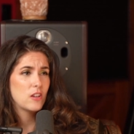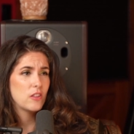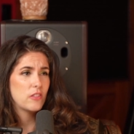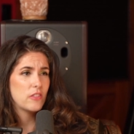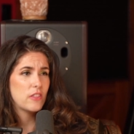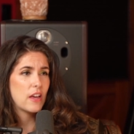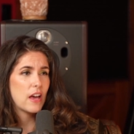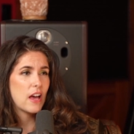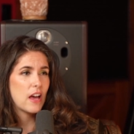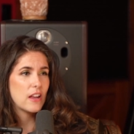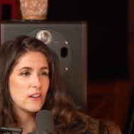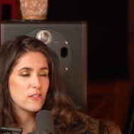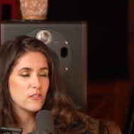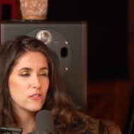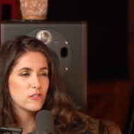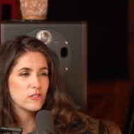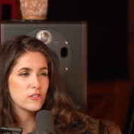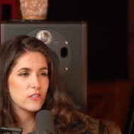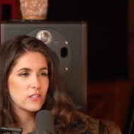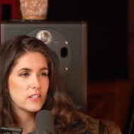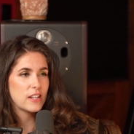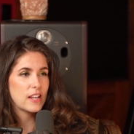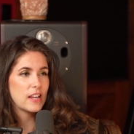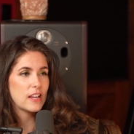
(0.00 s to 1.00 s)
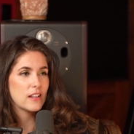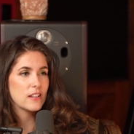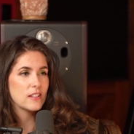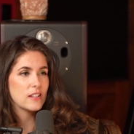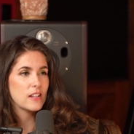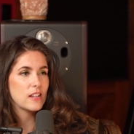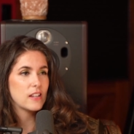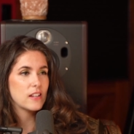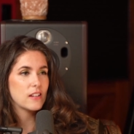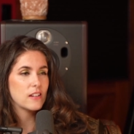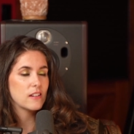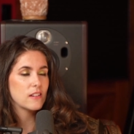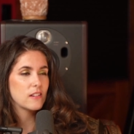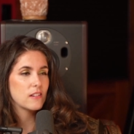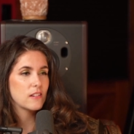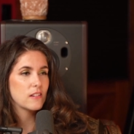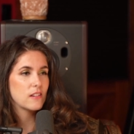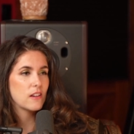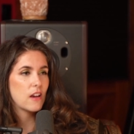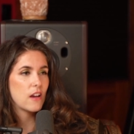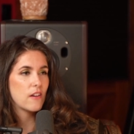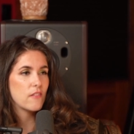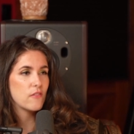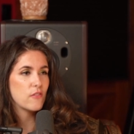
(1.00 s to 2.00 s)
the understanding
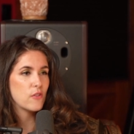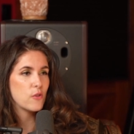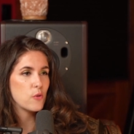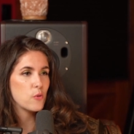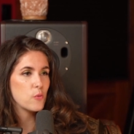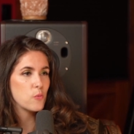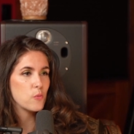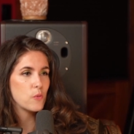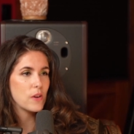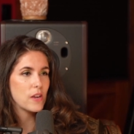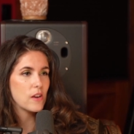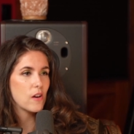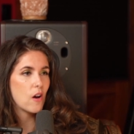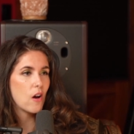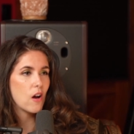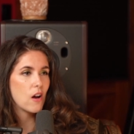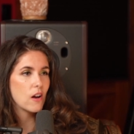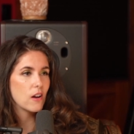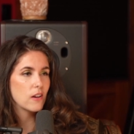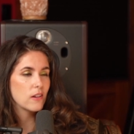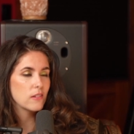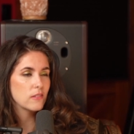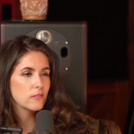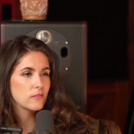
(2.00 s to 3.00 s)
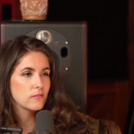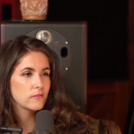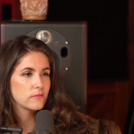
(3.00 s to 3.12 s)
of who we are?